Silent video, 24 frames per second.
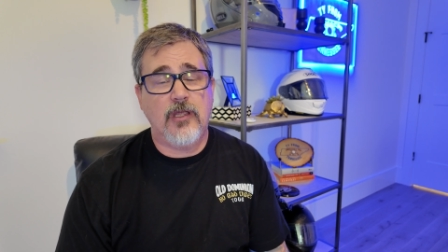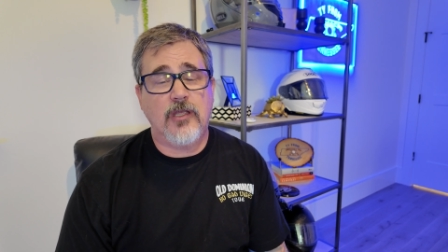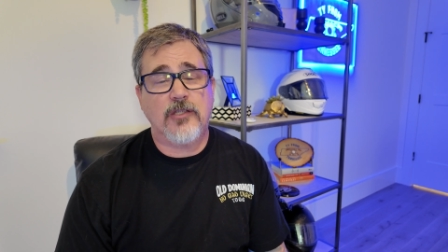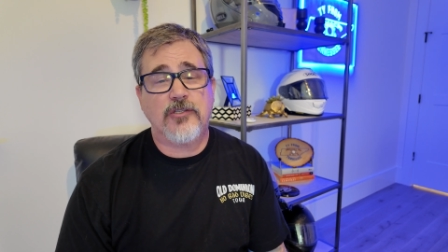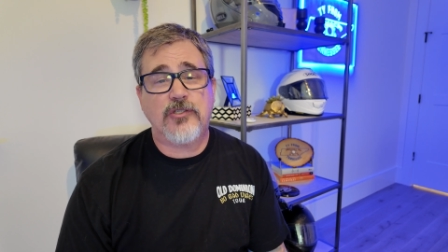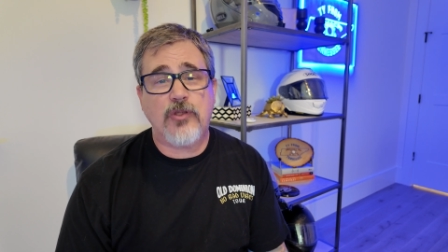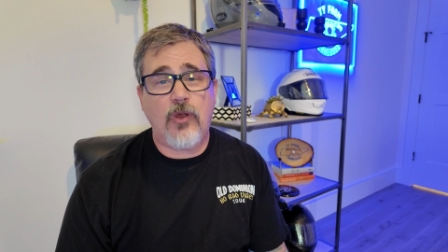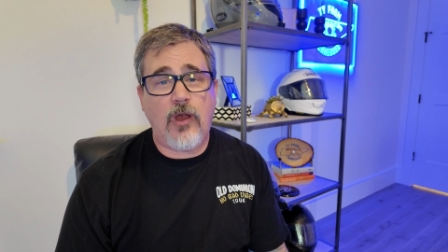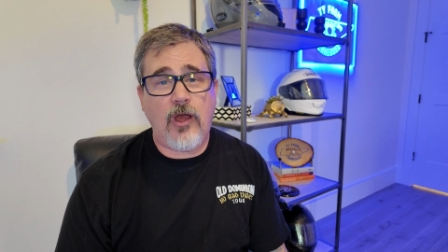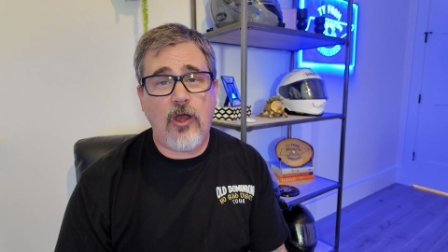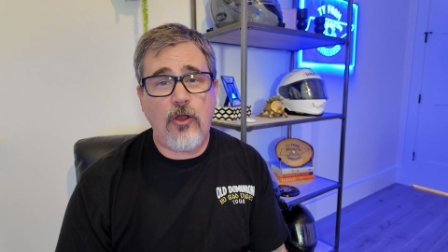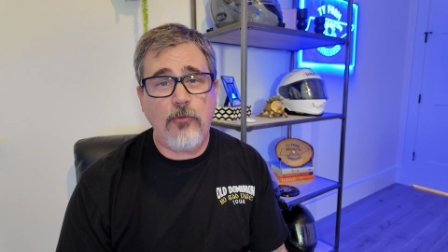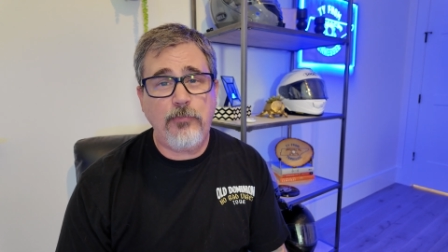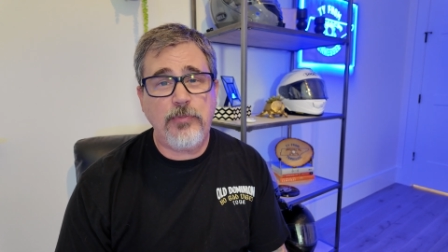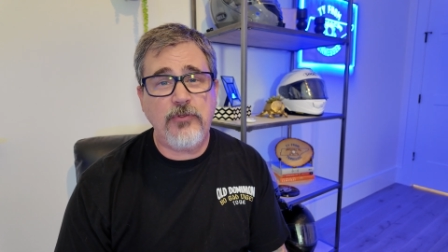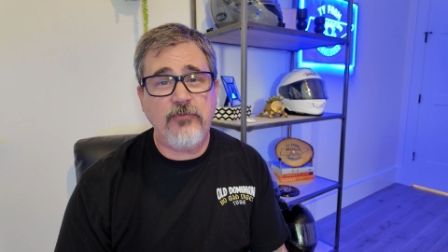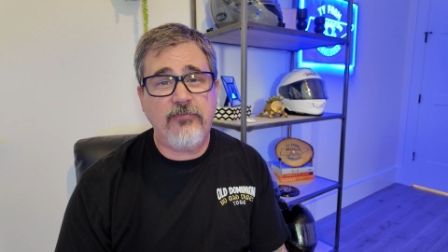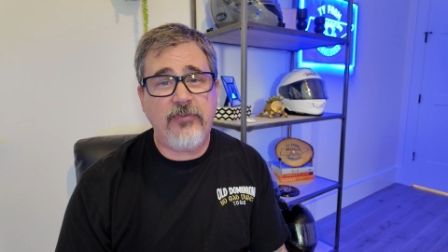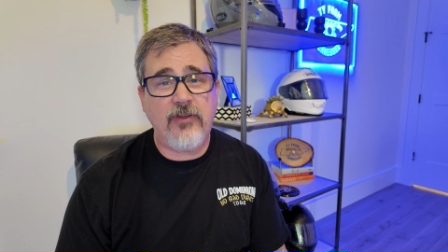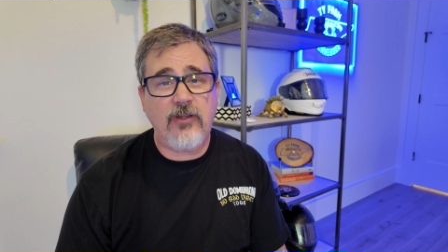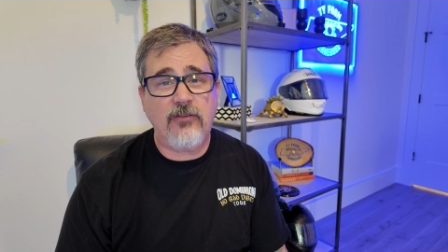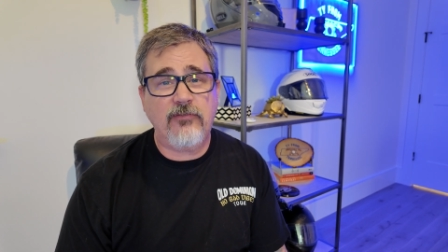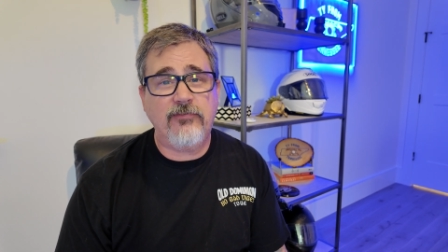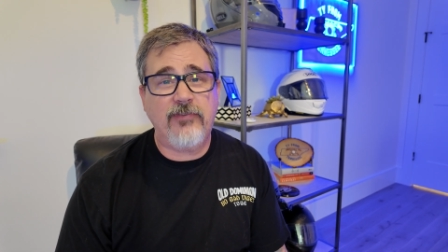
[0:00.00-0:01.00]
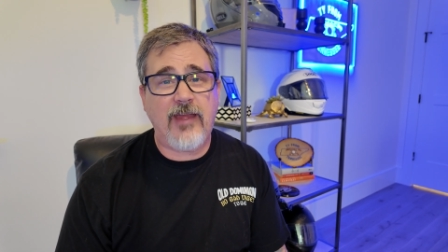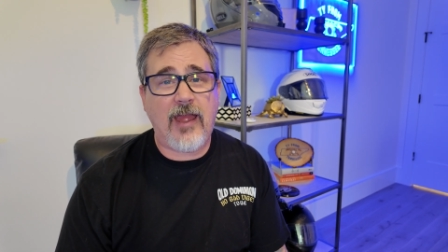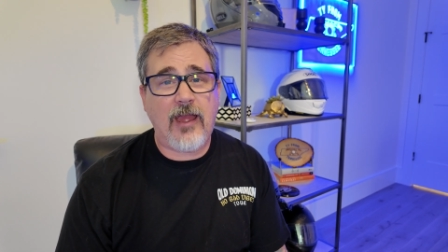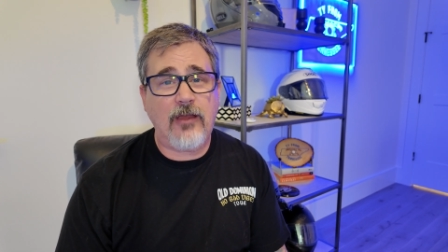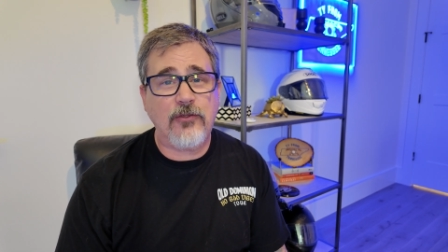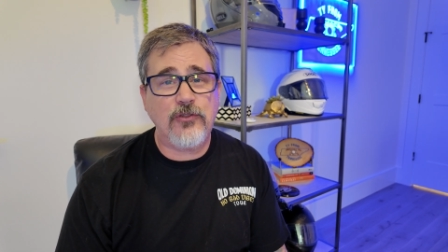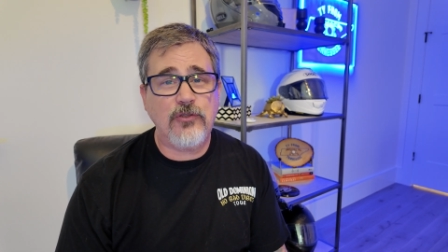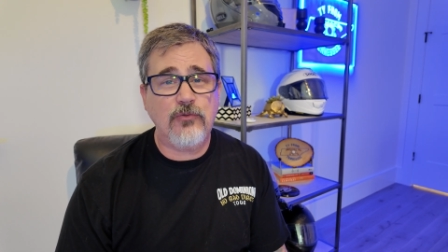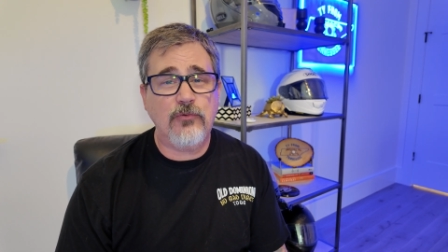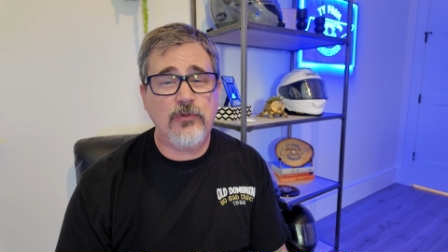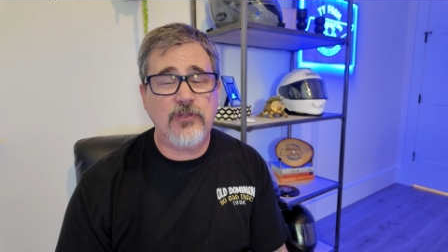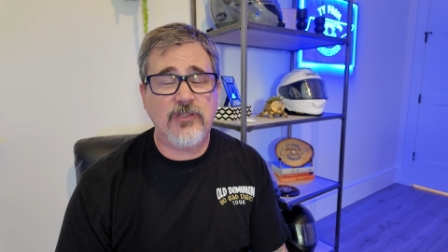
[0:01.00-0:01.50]
So I hope you found
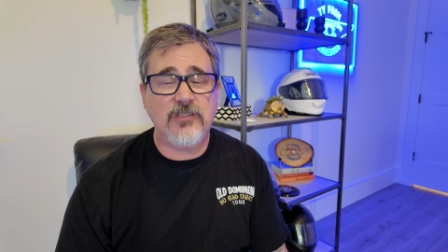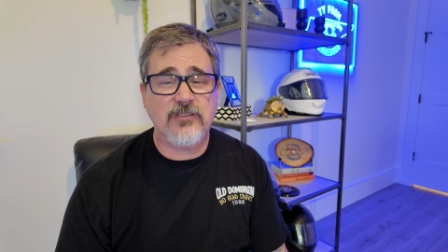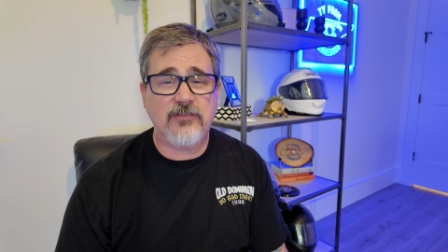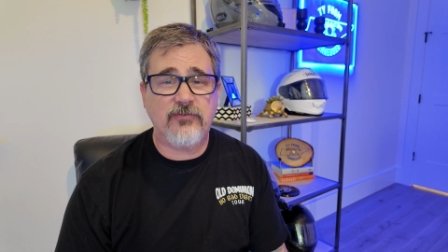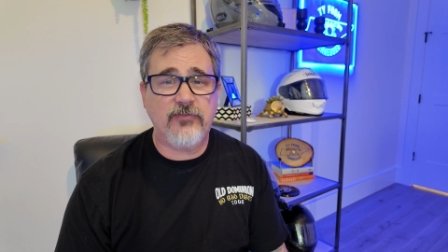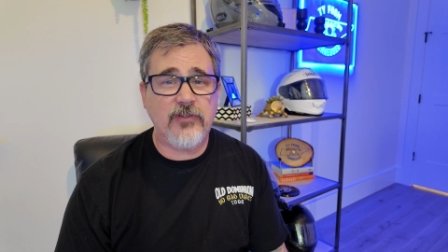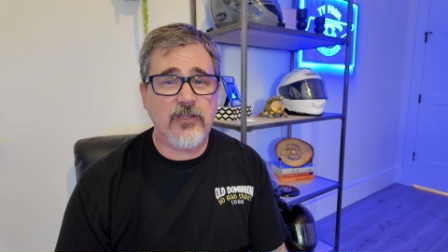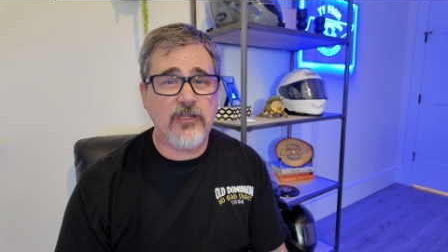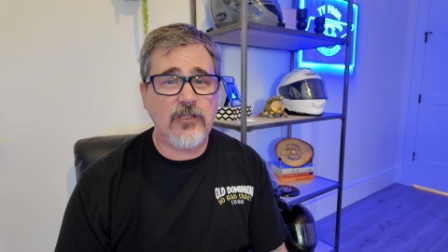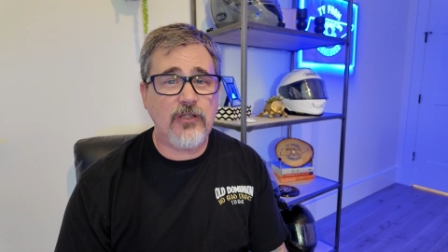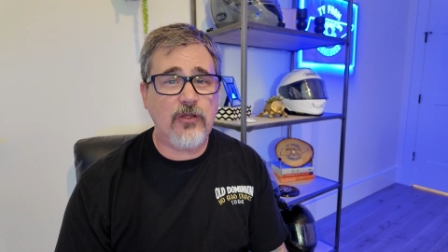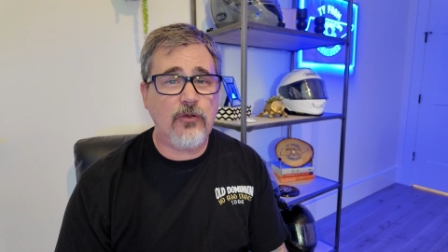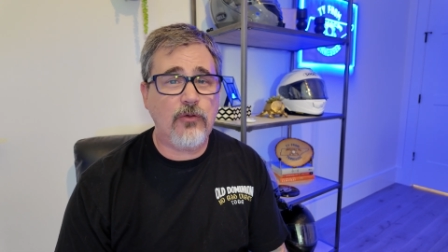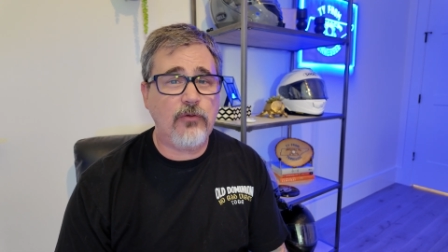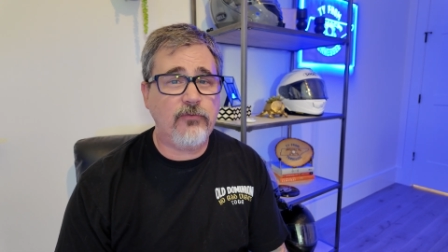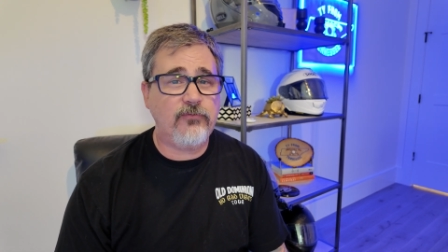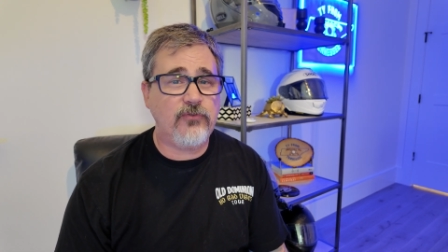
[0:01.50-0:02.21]
value in this video.